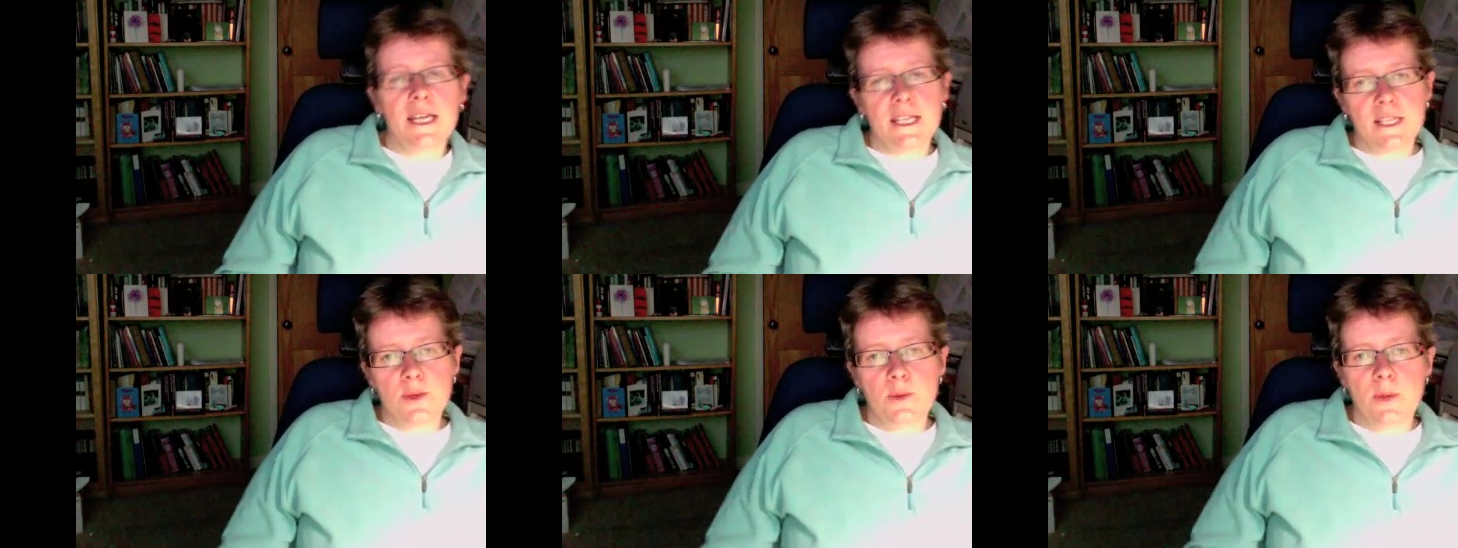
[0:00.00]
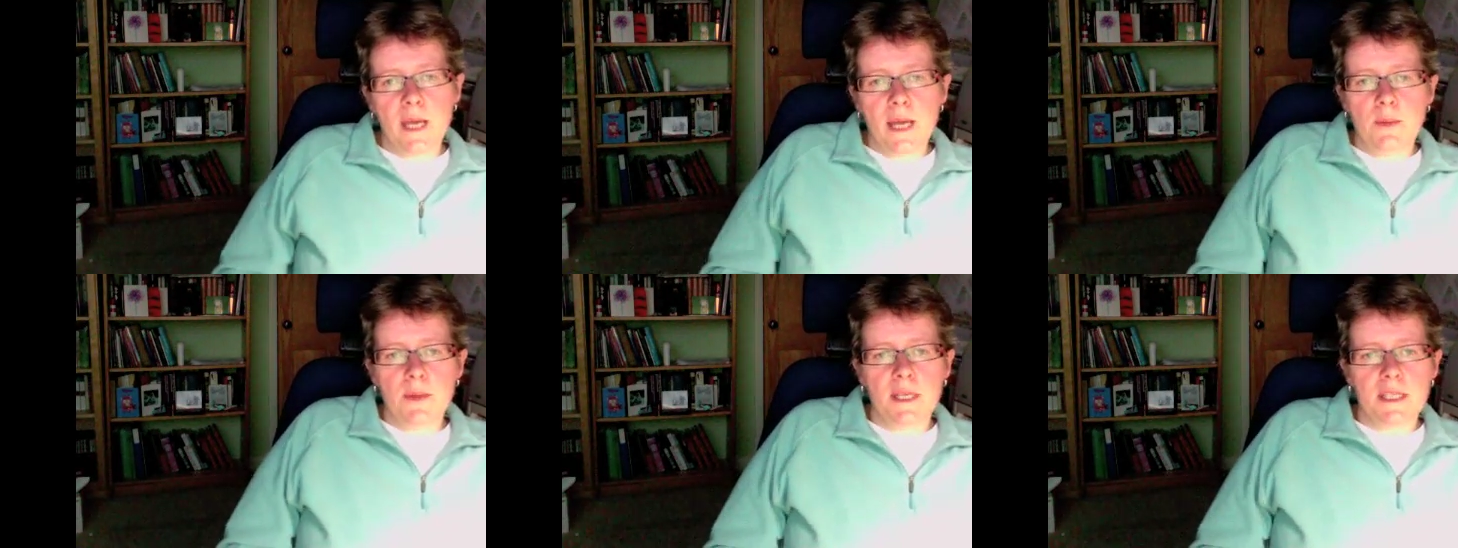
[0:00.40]
So we'd be
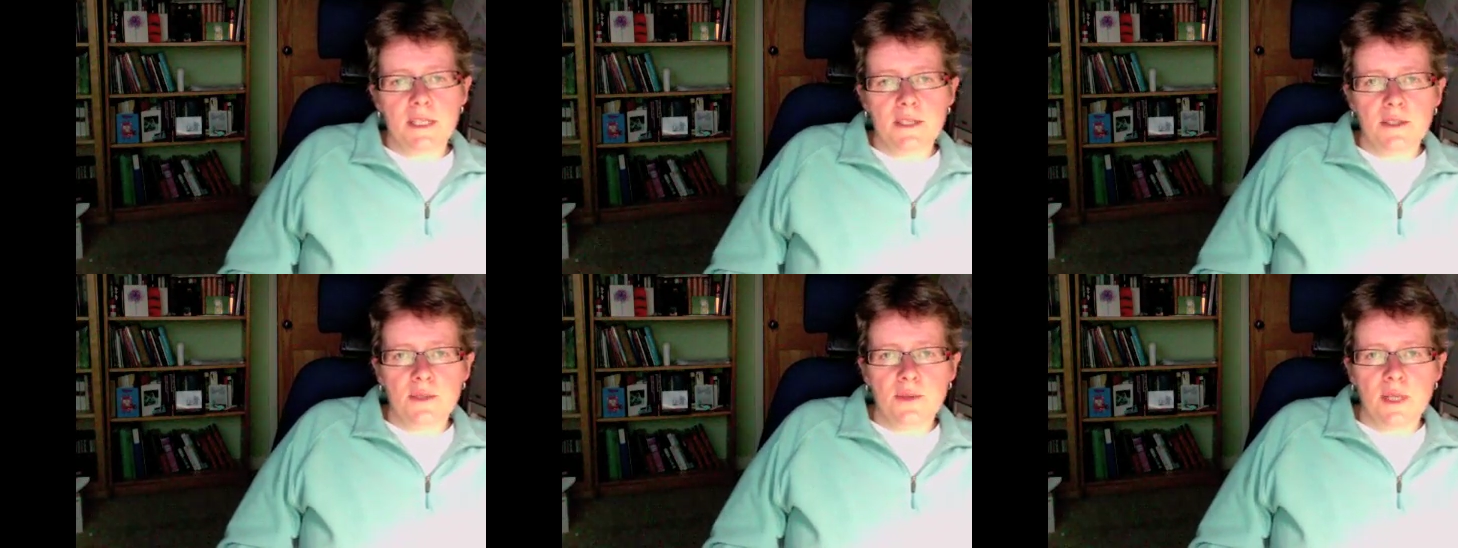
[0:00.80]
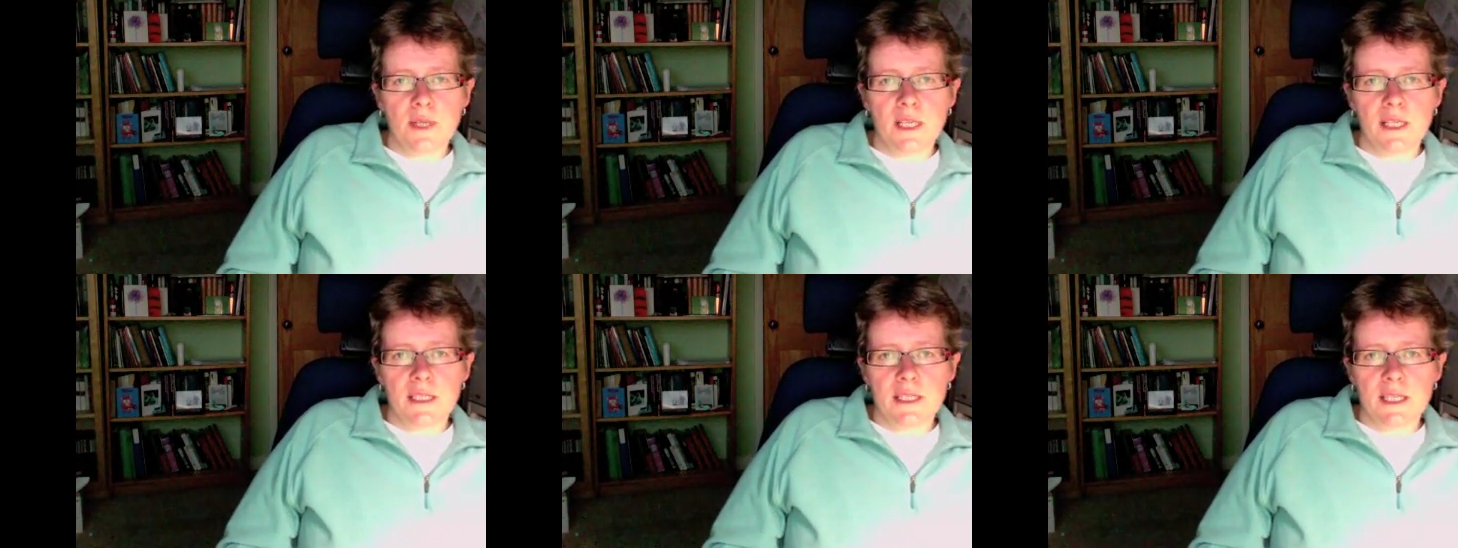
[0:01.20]
happy
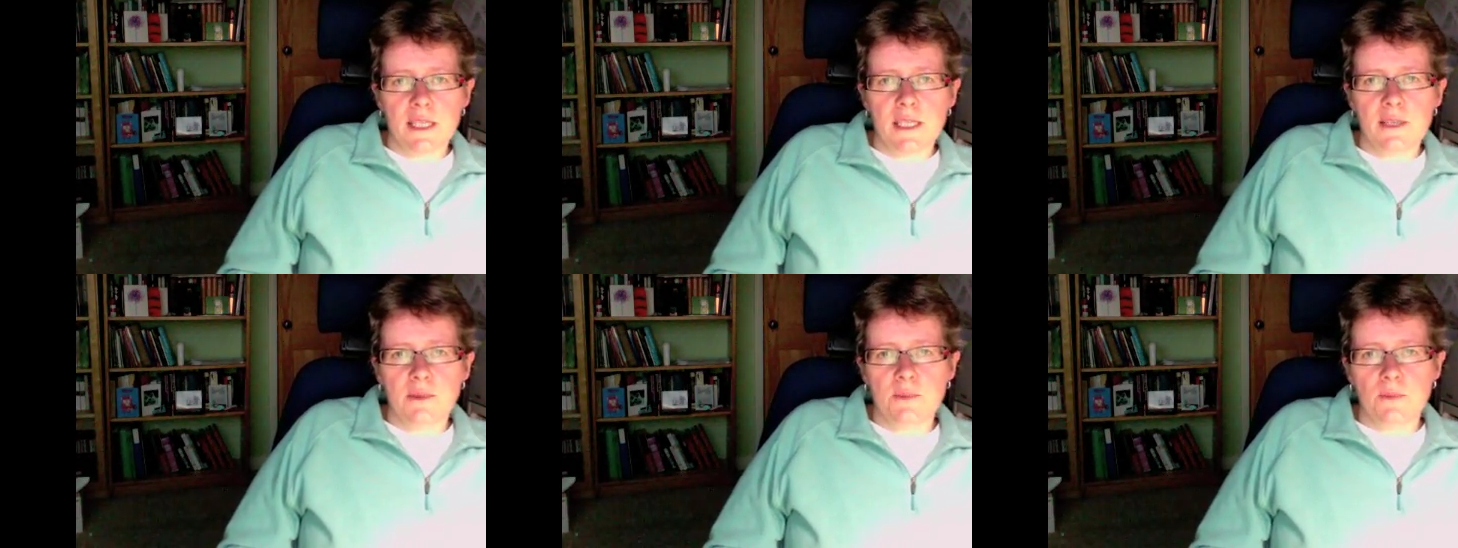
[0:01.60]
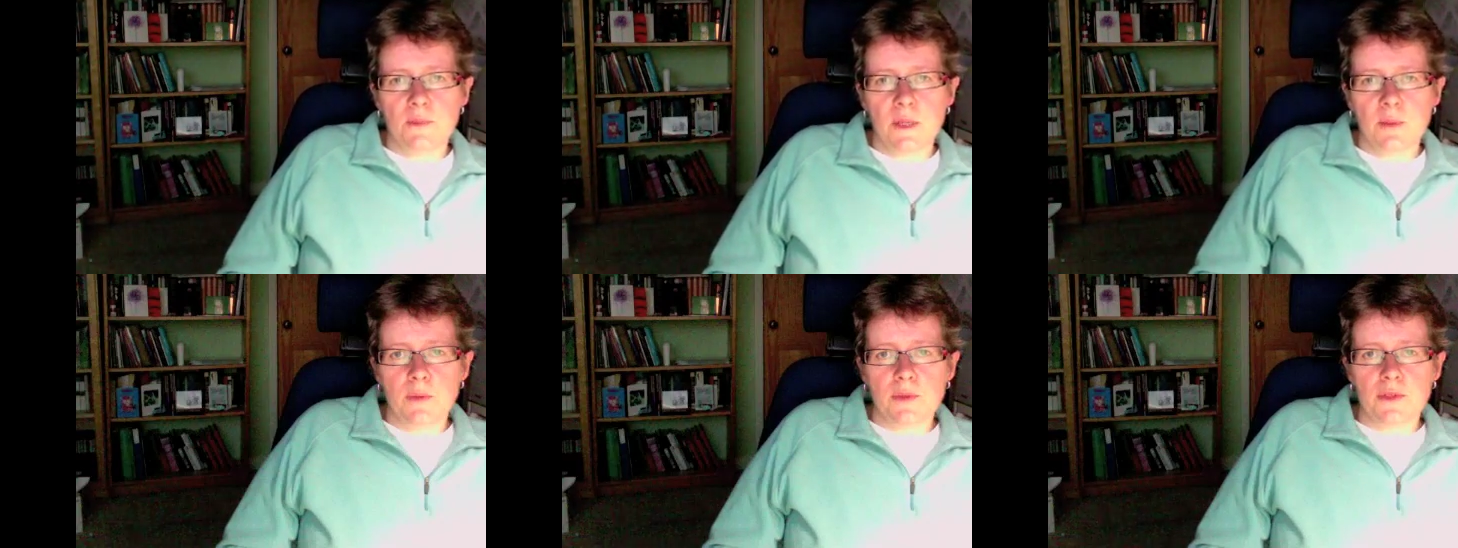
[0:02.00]
to hear
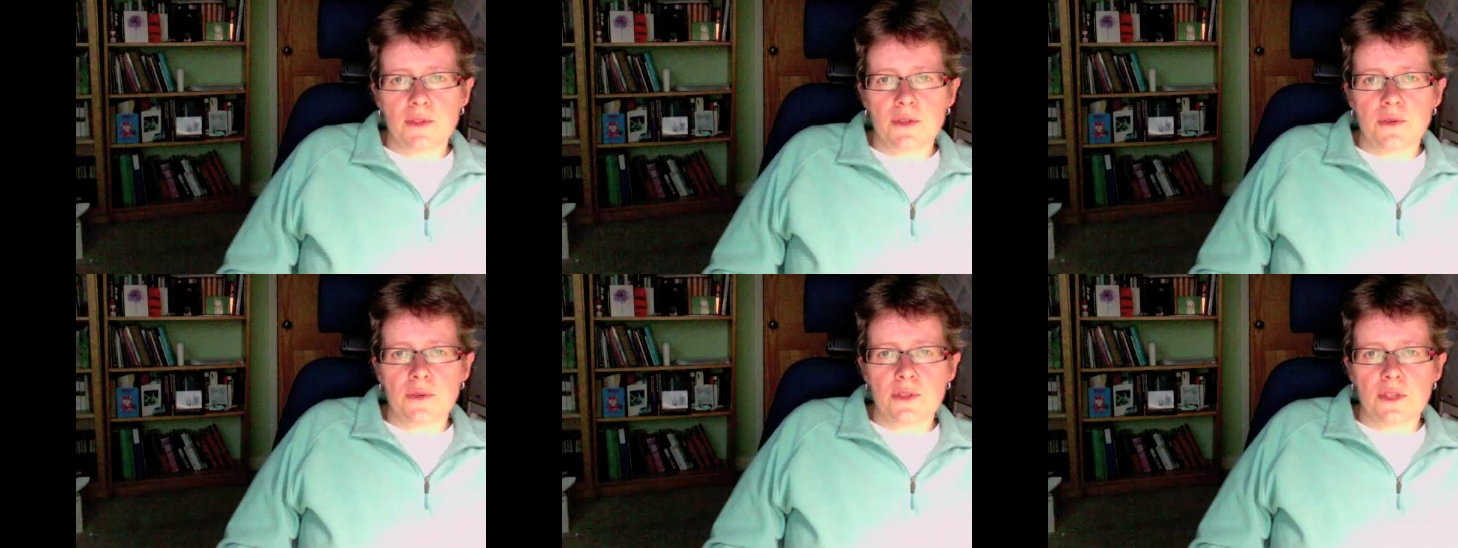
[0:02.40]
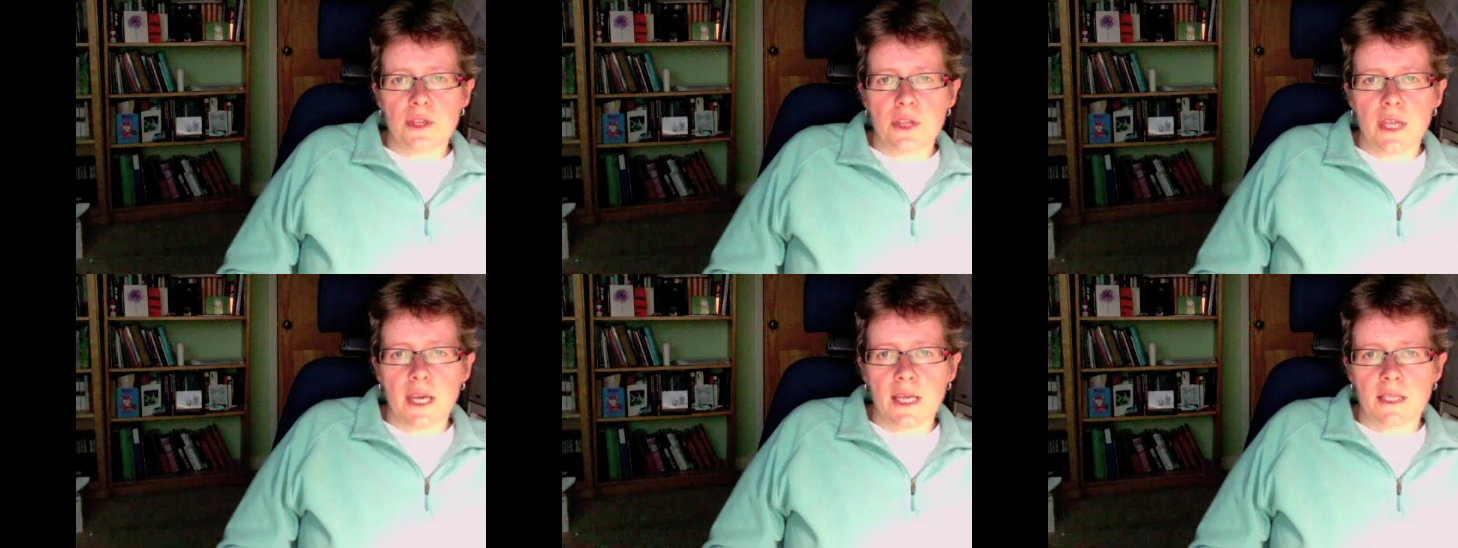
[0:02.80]
people's thoughts
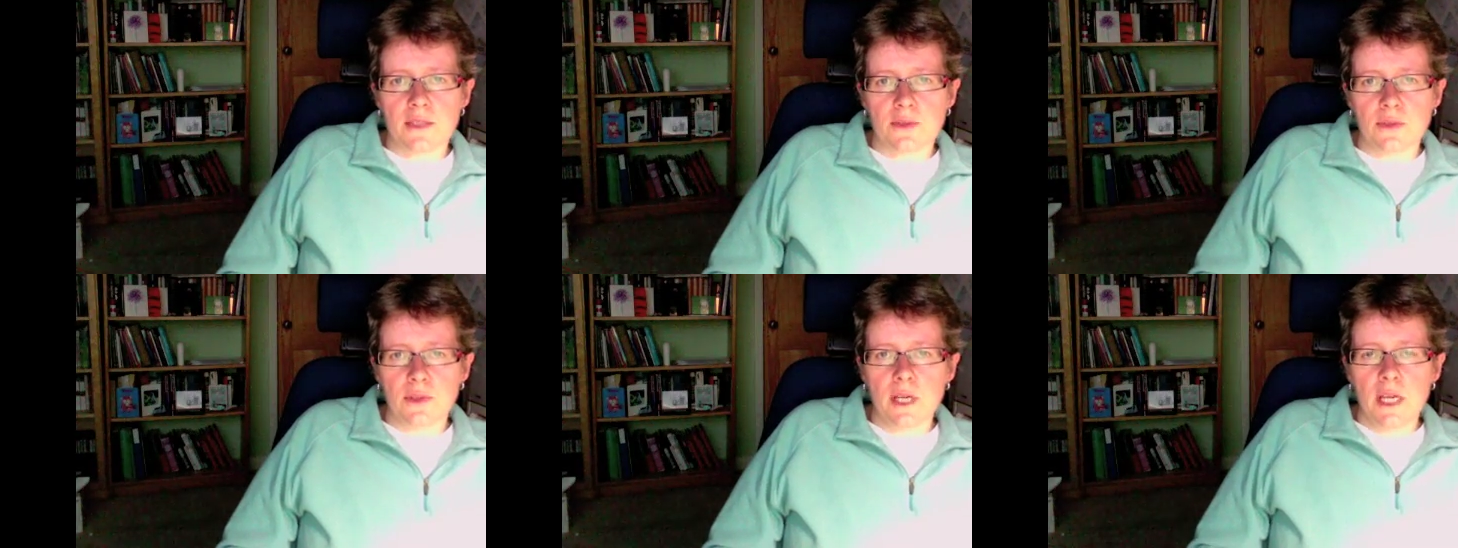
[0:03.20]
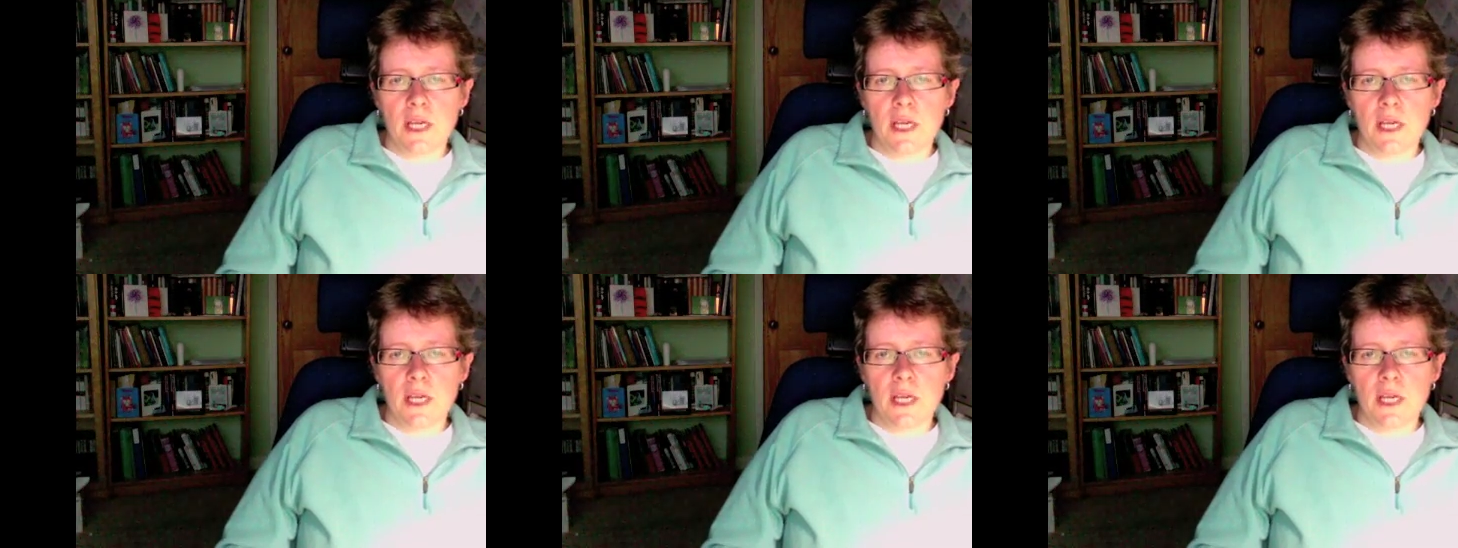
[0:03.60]
on that, or